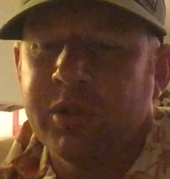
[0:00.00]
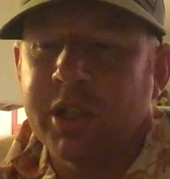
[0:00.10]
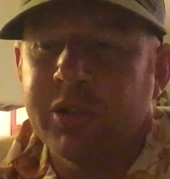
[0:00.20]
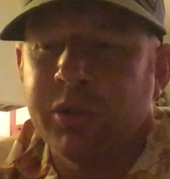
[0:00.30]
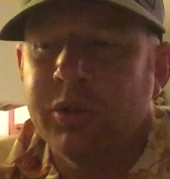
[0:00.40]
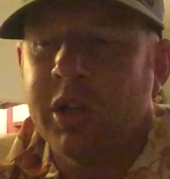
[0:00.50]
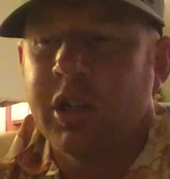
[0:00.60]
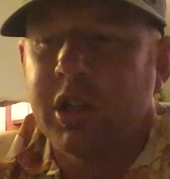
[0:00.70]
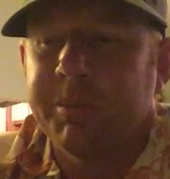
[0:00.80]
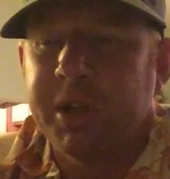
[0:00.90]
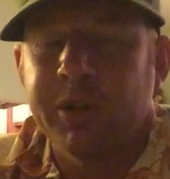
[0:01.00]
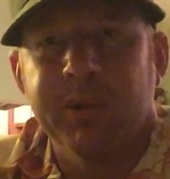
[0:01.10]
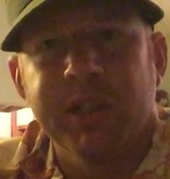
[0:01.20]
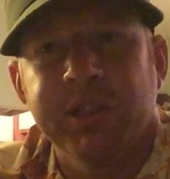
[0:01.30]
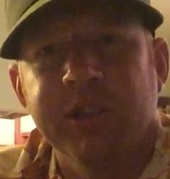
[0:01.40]
get too hung up on the
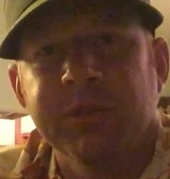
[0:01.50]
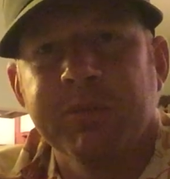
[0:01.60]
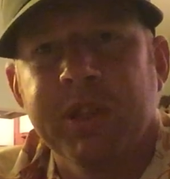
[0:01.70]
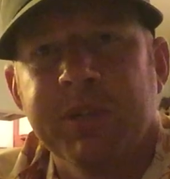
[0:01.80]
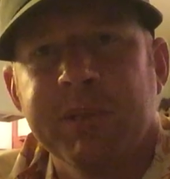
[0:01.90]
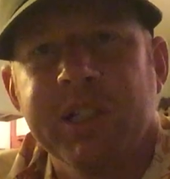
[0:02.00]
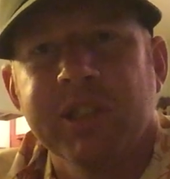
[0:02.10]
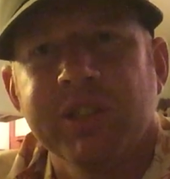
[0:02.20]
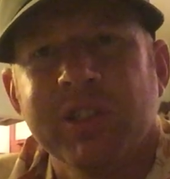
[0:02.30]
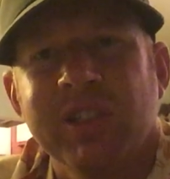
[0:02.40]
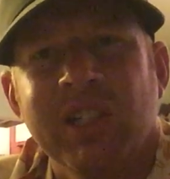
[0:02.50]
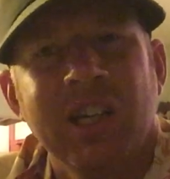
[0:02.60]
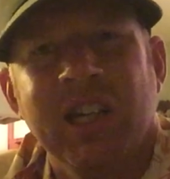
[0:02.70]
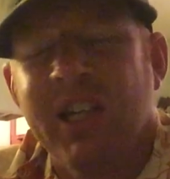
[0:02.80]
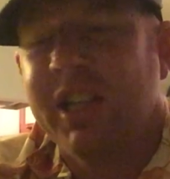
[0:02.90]
racism thing, because
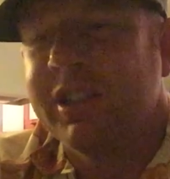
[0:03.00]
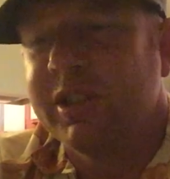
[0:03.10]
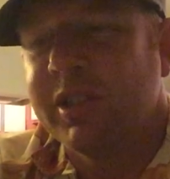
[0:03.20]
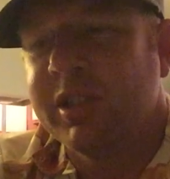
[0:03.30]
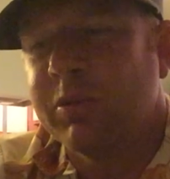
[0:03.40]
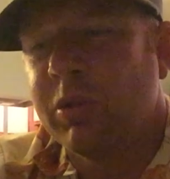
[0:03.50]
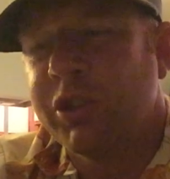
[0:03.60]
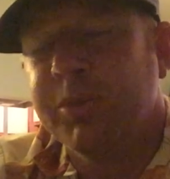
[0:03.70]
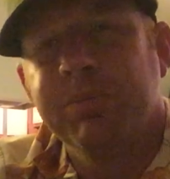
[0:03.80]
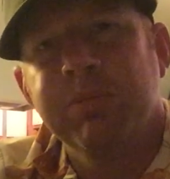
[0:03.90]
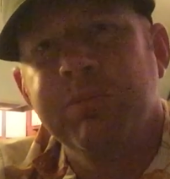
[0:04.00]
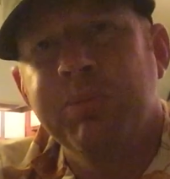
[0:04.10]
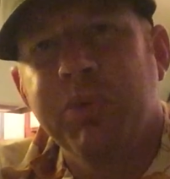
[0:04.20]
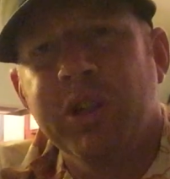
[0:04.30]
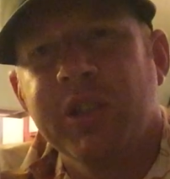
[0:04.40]
it's what you
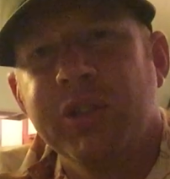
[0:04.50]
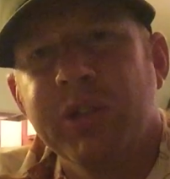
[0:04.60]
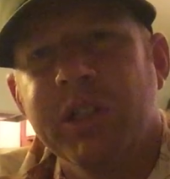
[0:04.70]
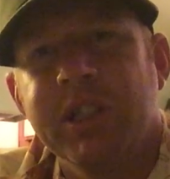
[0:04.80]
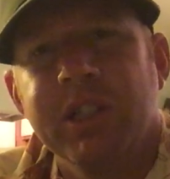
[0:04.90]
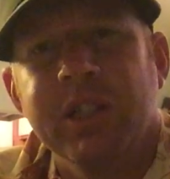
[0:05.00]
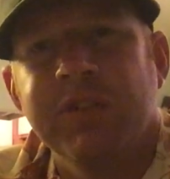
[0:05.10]
put into it.